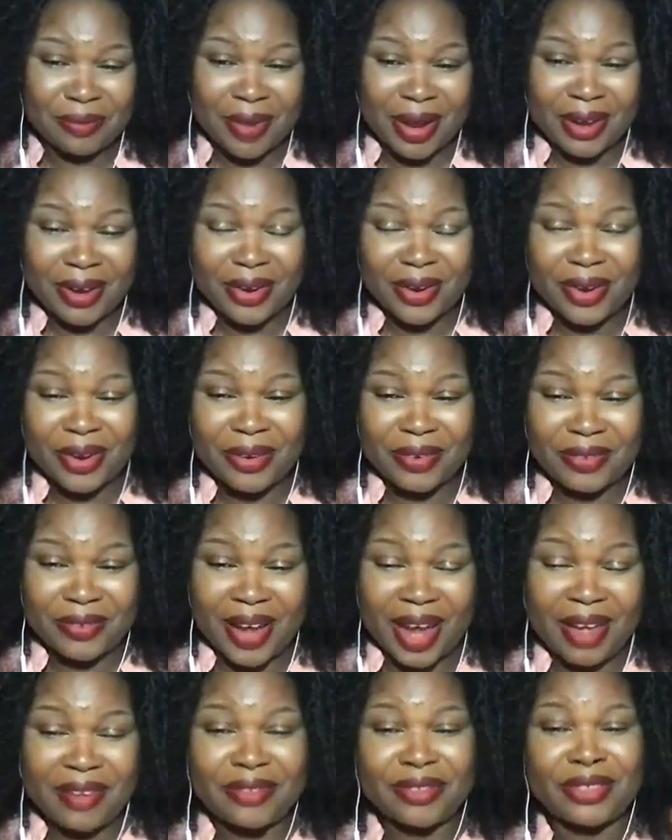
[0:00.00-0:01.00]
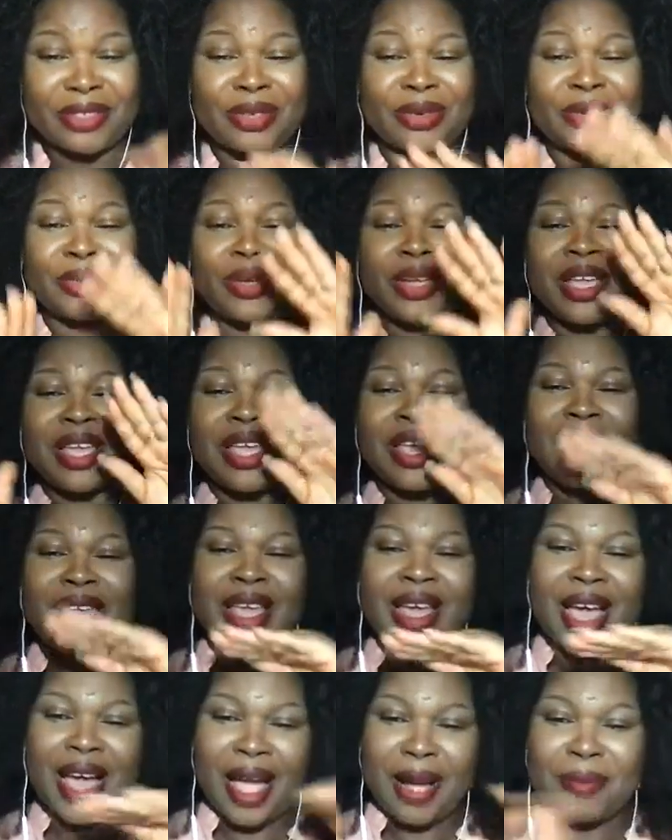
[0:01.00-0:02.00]
my all 5. So
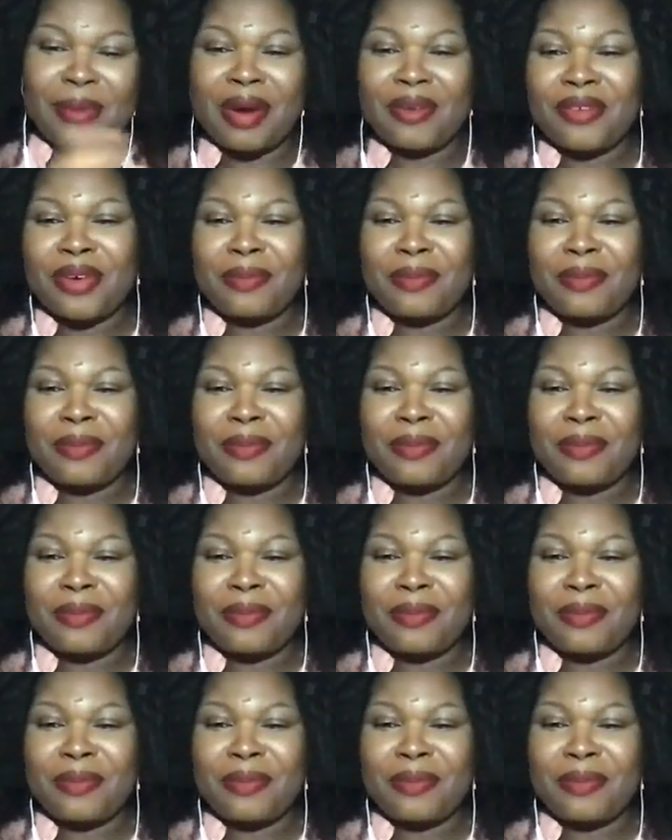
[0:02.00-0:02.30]
apart